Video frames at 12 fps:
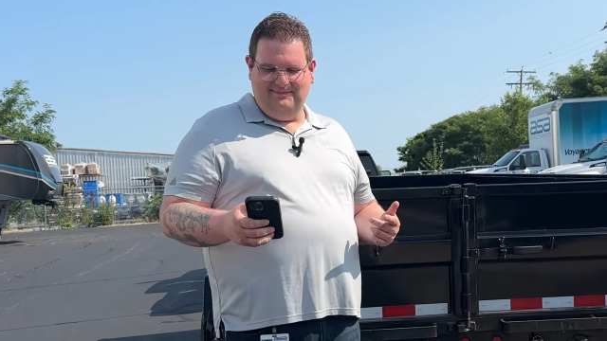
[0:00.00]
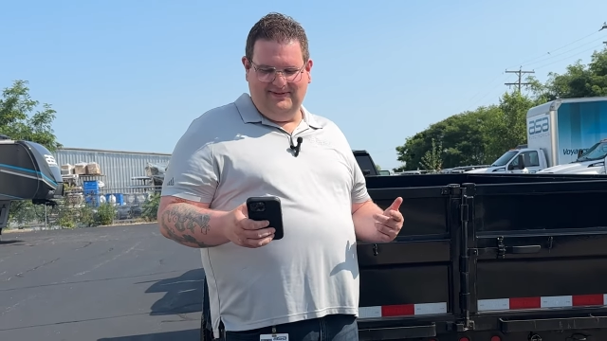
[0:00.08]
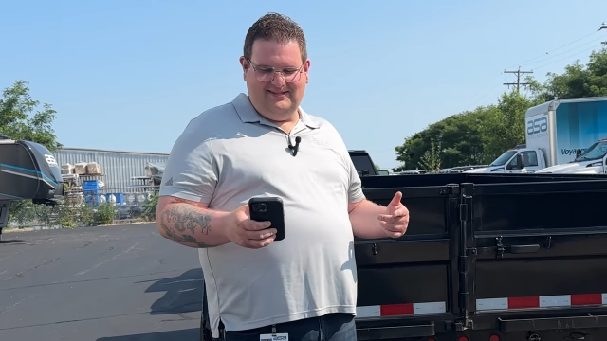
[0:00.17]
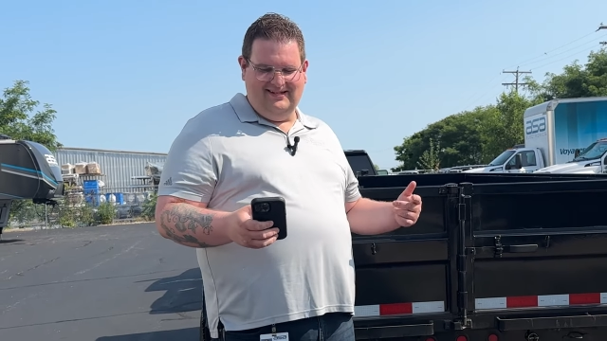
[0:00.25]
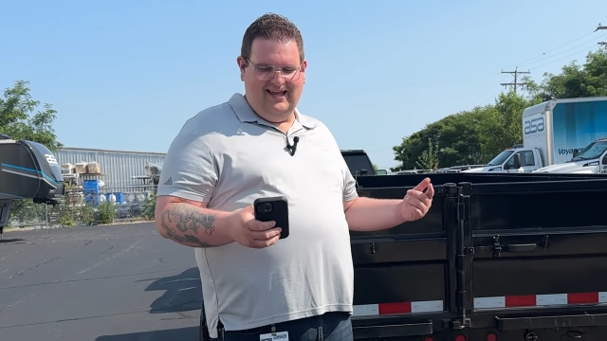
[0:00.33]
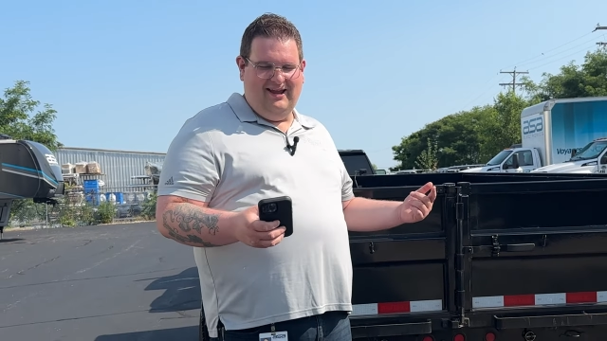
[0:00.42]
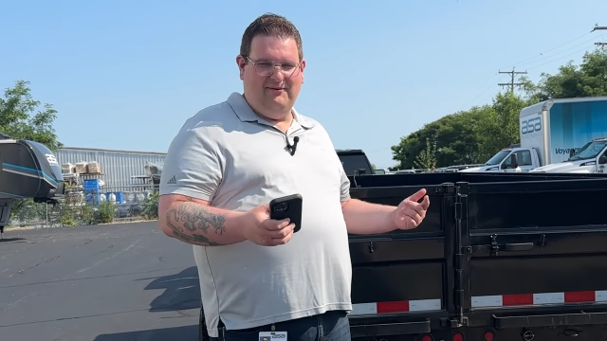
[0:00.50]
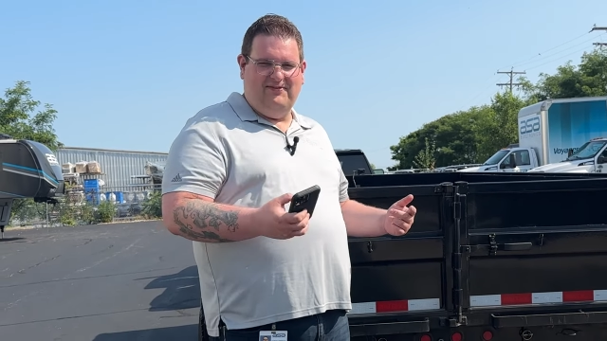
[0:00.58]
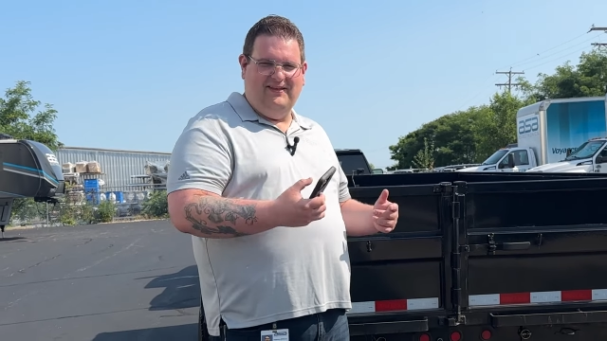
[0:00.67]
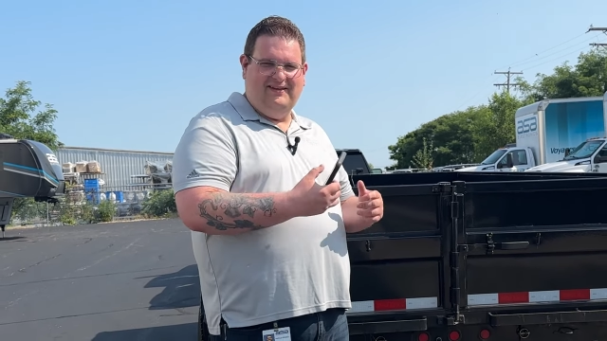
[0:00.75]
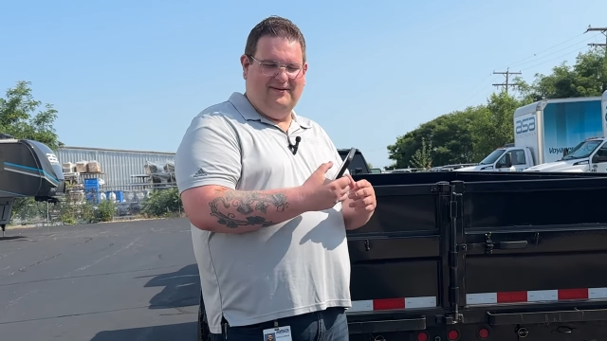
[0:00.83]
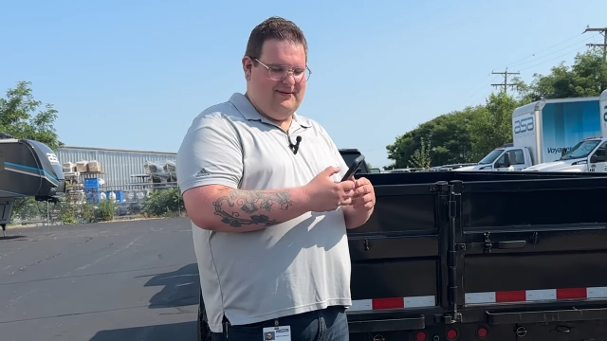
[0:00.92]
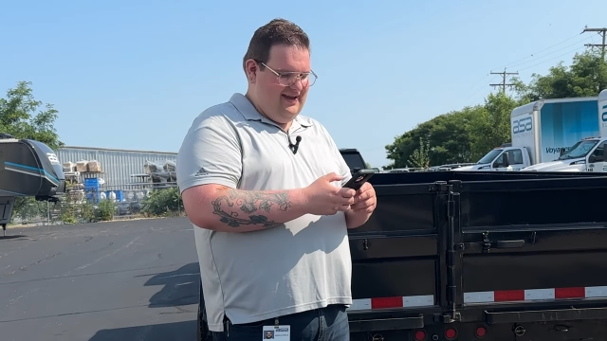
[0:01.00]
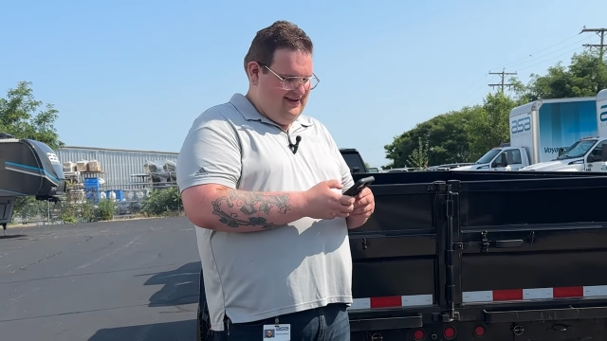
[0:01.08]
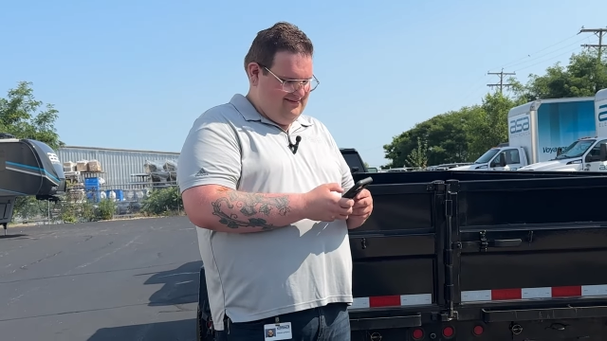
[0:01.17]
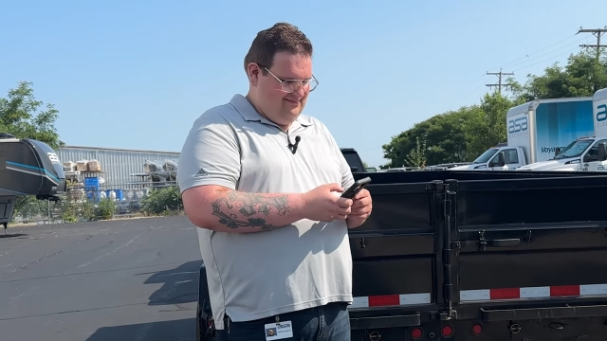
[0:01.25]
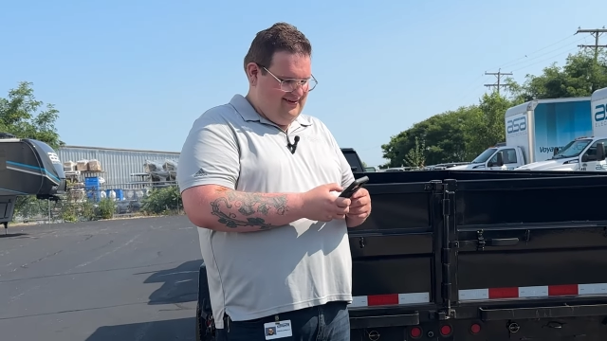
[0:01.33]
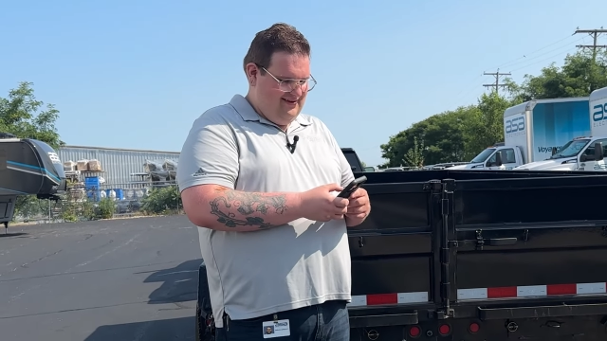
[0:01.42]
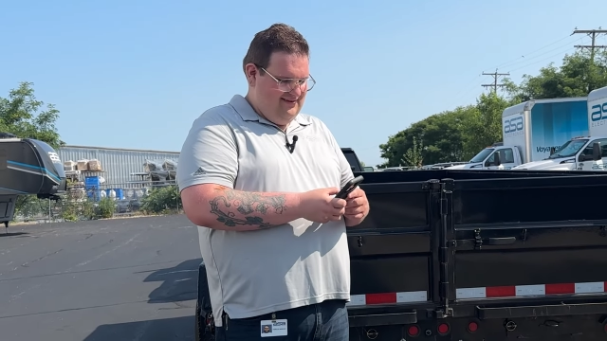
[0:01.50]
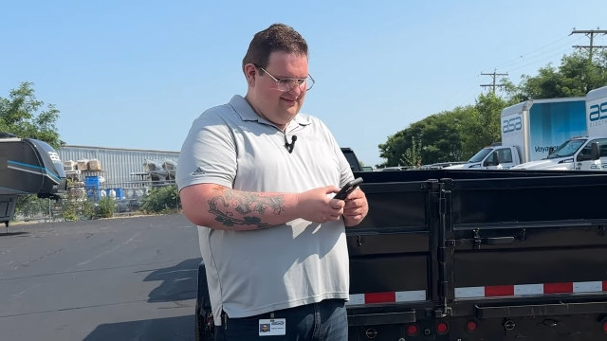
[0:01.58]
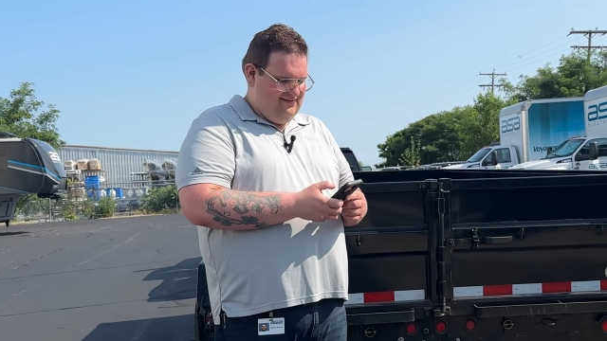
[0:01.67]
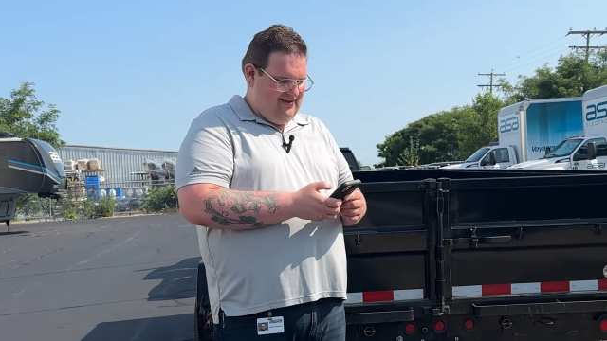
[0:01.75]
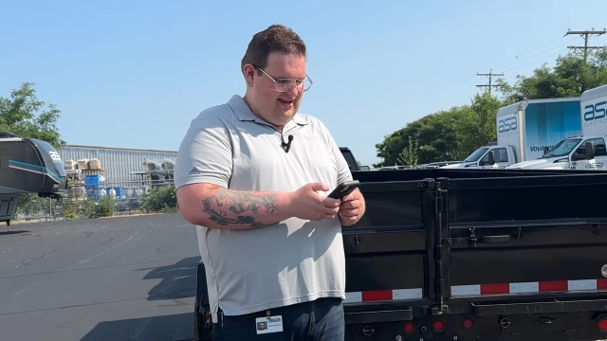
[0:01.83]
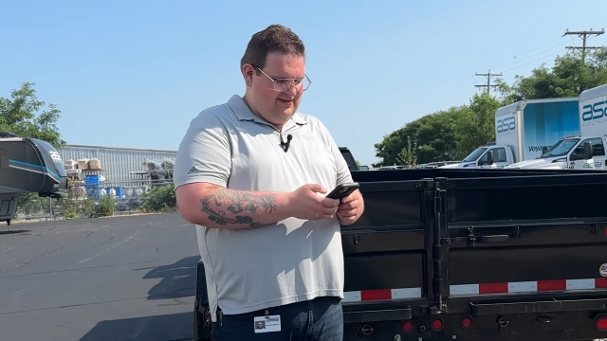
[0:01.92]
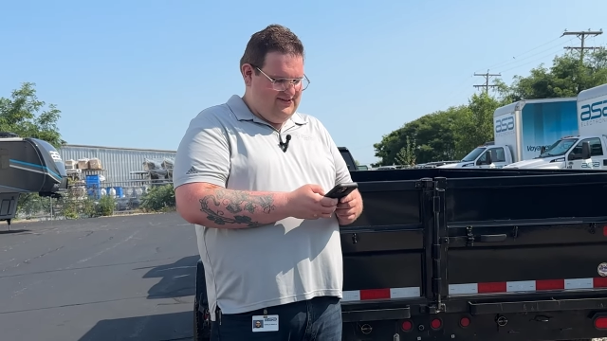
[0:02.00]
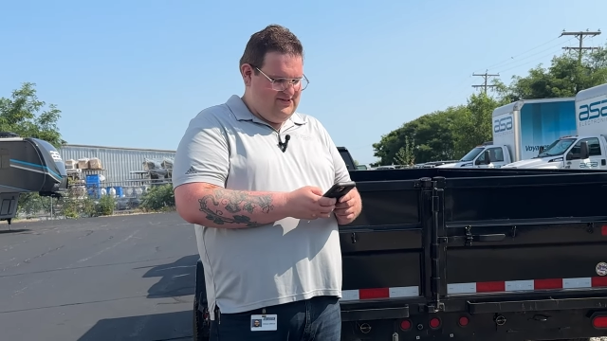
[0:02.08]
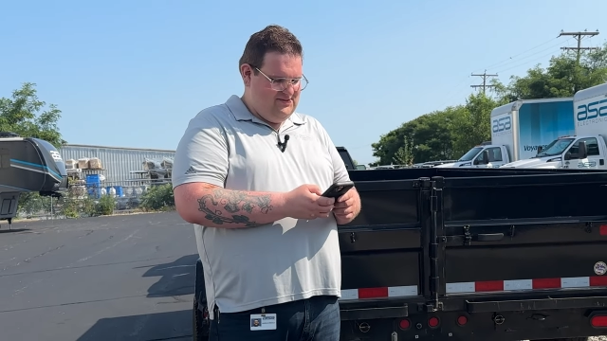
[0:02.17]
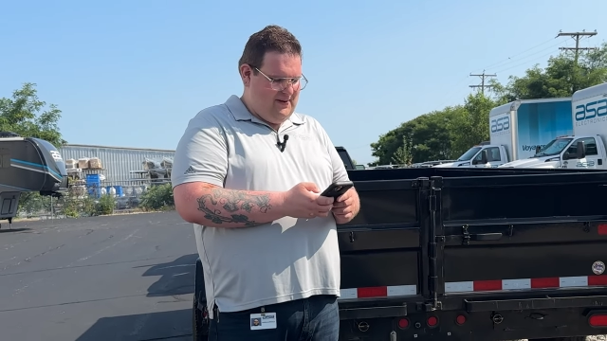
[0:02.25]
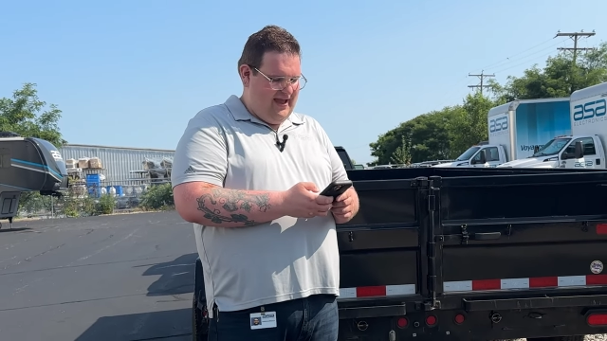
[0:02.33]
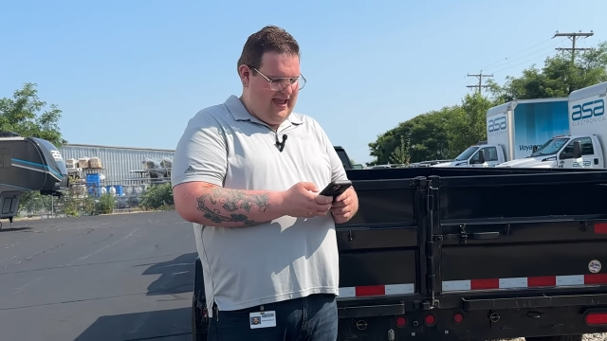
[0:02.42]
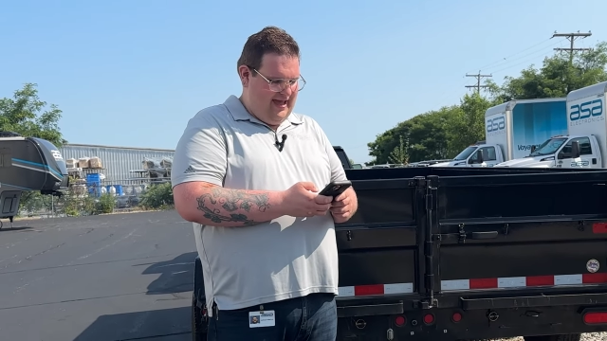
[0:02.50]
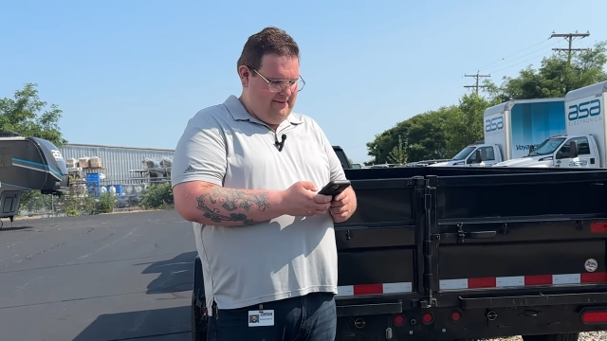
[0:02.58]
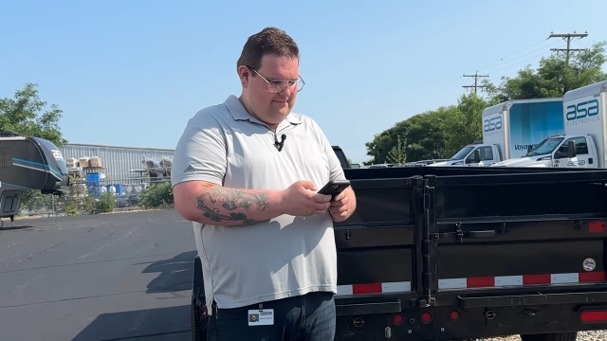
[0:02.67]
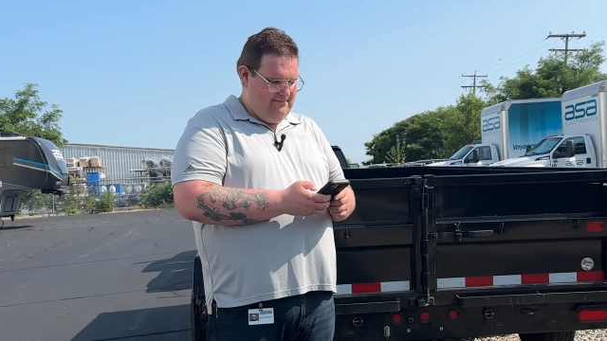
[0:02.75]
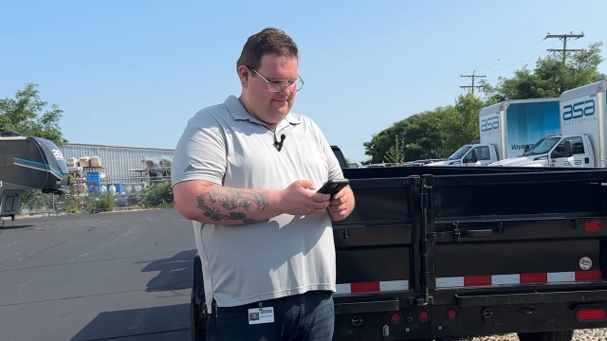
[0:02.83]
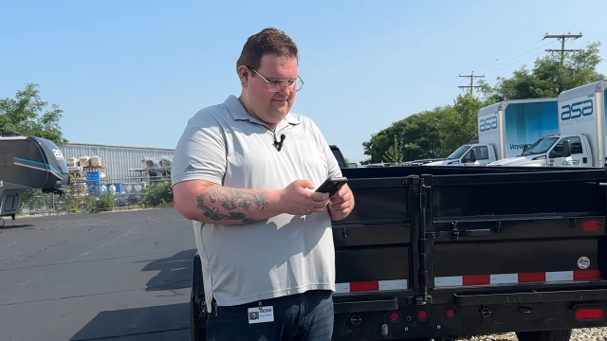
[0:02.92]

but today with InCommand, I can just use my app,